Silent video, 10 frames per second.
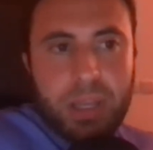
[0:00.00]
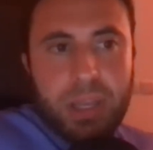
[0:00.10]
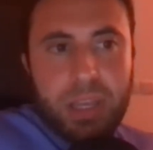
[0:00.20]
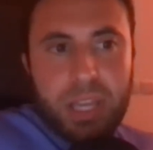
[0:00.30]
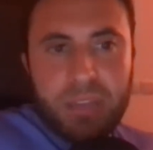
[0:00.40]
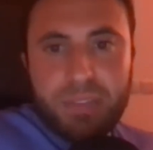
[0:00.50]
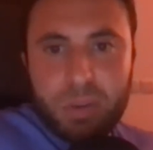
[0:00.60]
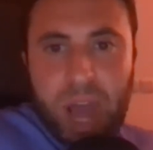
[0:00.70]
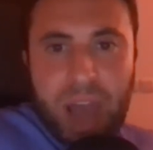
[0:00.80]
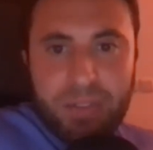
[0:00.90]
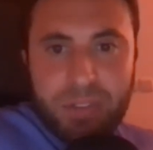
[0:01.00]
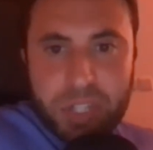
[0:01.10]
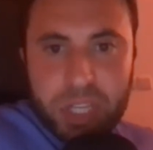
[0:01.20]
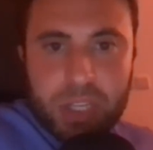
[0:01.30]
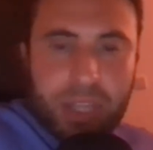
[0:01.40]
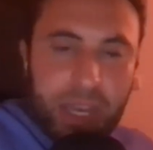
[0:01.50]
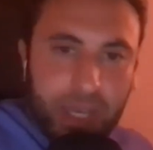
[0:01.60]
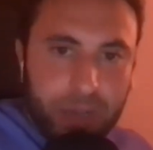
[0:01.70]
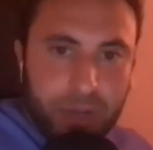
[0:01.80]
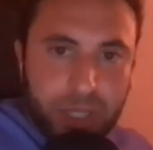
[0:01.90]
if you have a gene that
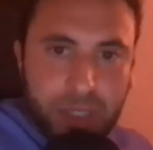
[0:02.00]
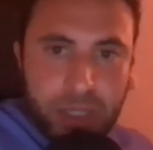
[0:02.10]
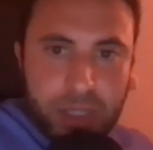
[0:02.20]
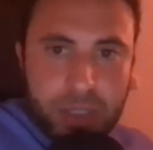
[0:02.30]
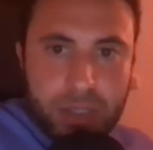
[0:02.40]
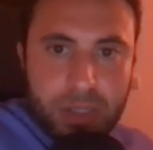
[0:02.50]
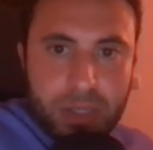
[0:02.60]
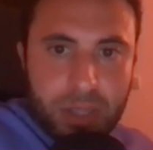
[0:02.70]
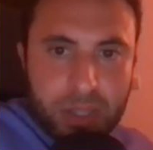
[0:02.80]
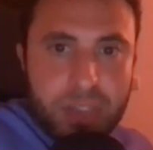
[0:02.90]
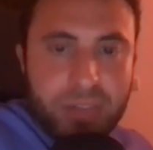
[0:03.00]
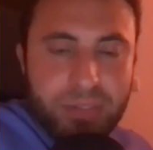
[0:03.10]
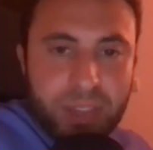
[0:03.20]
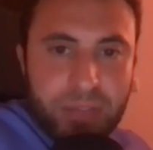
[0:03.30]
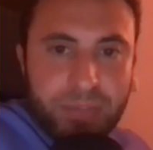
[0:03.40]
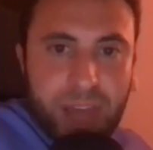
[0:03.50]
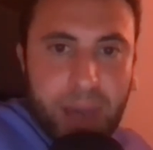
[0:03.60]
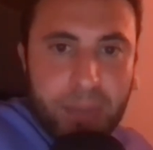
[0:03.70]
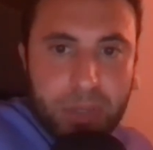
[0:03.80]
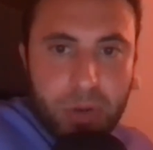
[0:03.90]
increases the
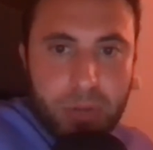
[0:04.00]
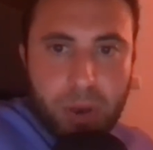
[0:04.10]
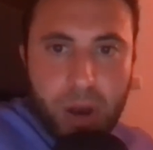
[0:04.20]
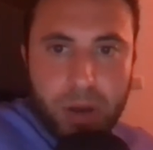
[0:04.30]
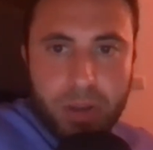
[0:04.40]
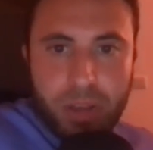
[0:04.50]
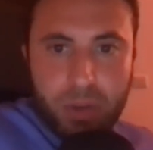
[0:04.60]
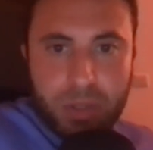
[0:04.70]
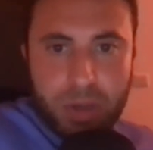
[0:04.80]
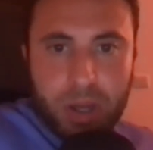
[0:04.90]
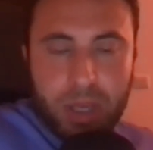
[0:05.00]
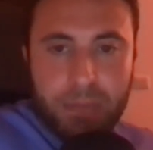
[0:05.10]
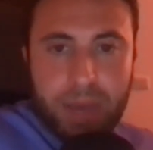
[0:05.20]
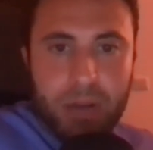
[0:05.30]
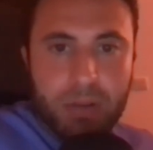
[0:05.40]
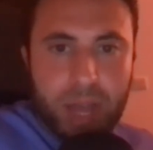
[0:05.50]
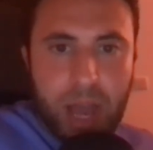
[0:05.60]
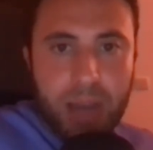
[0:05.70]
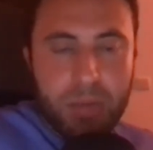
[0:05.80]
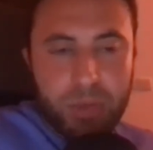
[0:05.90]
inflammatory marker that we're talking about or
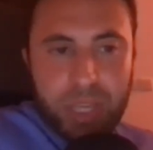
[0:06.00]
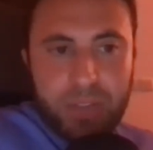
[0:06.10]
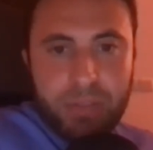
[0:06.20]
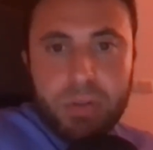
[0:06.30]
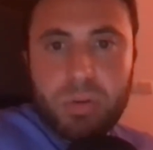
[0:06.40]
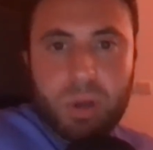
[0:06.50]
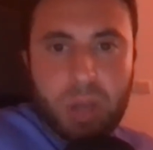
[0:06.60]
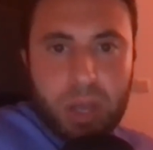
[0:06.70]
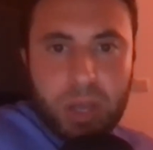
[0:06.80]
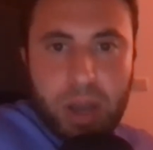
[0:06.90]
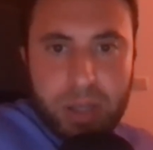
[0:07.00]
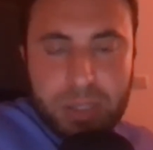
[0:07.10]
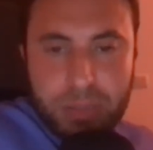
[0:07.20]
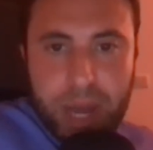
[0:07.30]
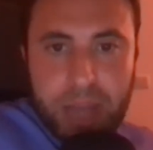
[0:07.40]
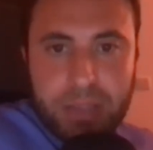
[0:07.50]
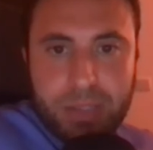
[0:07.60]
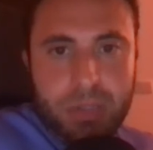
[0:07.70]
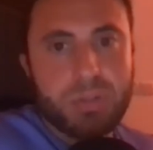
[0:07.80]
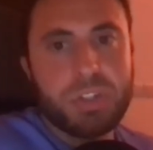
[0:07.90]
not, and we give you customized
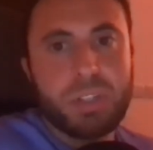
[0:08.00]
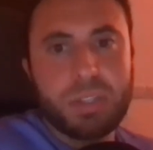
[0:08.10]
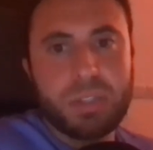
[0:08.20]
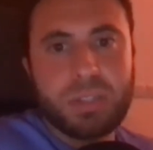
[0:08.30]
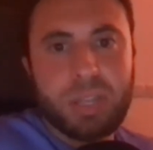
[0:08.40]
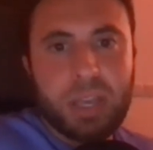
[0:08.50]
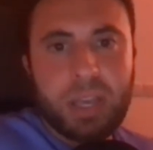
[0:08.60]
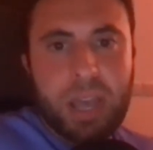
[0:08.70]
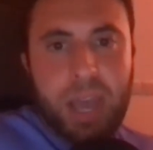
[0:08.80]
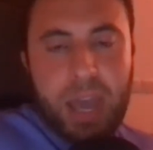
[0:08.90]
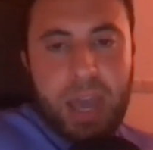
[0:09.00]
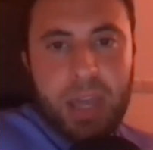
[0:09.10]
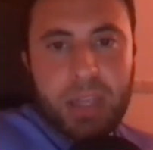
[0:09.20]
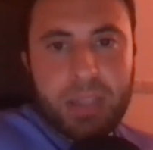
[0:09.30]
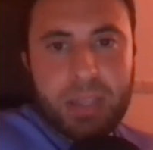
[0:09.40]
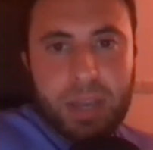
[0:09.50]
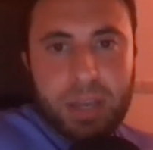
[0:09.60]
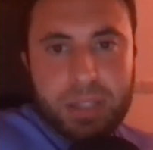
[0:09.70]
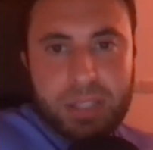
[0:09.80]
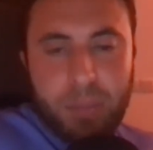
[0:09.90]
solutions and
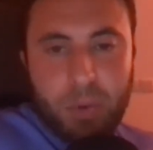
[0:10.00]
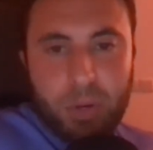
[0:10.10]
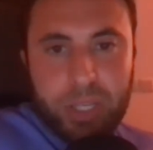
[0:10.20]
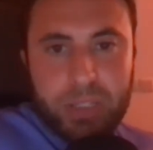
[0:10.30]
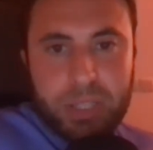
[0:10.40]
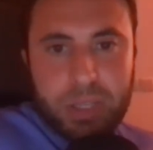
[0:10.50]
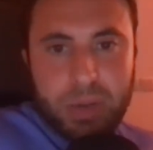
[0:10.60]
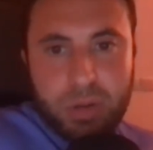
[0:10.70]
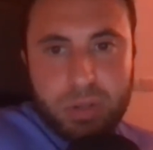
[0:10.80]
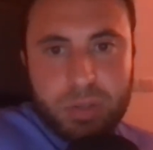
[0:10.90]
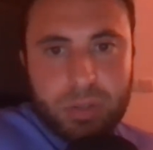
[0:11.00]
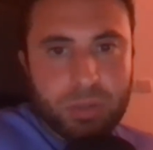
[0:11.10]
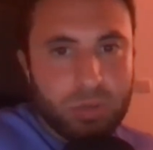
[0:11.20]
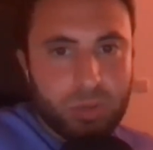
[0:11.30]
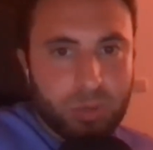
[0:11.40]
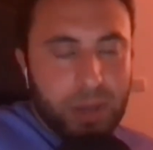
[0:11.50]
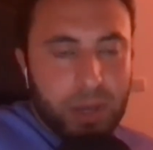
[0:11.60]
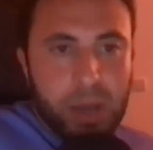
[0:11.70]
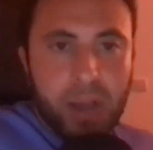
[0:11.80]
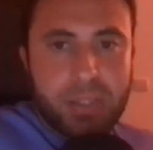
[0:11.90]
summaries in order to
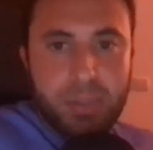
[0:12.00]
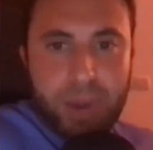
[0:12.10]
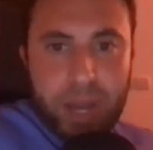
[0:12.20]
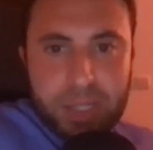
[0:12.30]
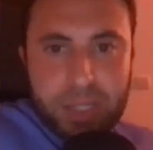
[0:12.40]
customize the